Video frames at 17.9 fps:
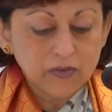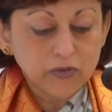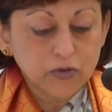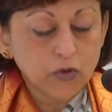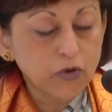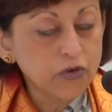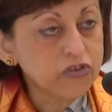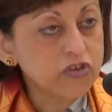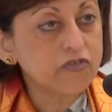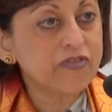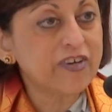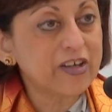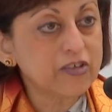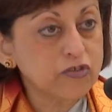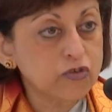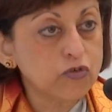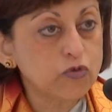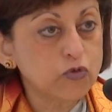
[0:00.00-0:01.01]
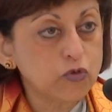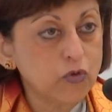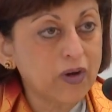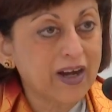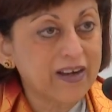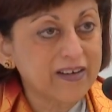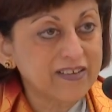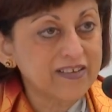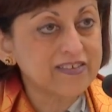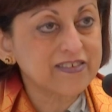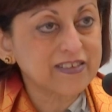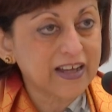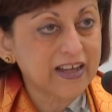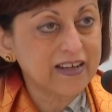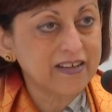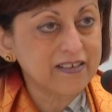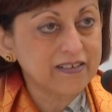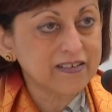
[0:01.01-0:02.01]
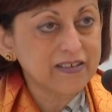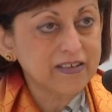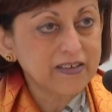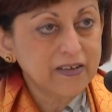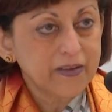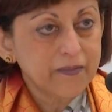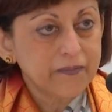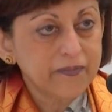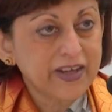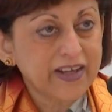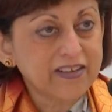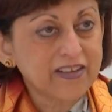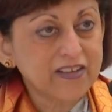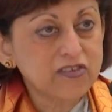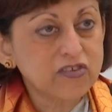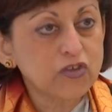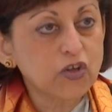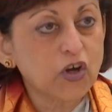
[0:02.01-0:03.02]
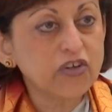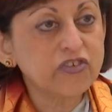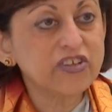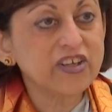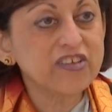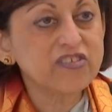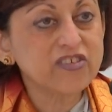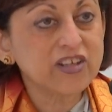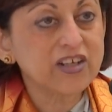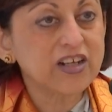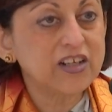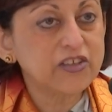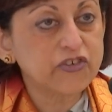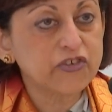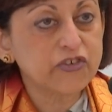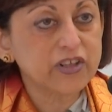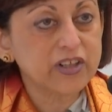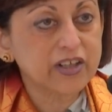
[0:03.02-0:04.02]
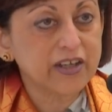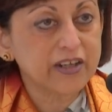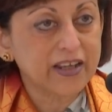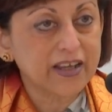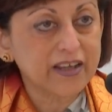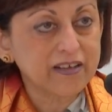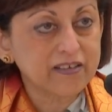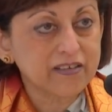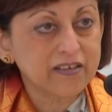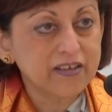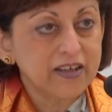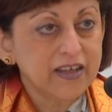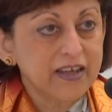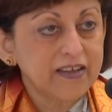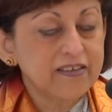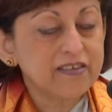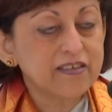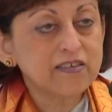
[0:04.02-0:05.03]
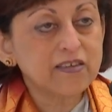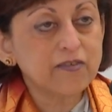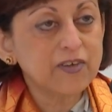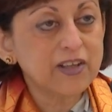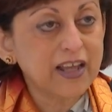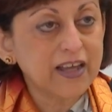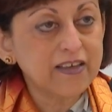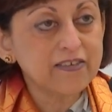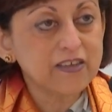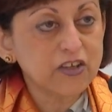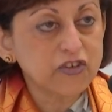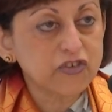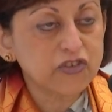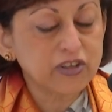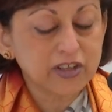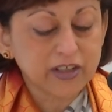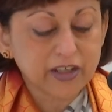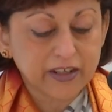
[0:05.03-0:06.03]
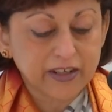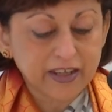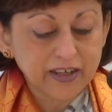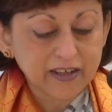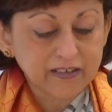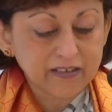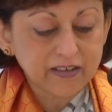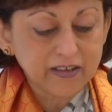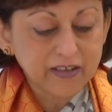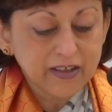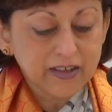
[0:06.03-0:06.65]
those of us who do understand that it's not just a cultural connect, it's a civilizational connect,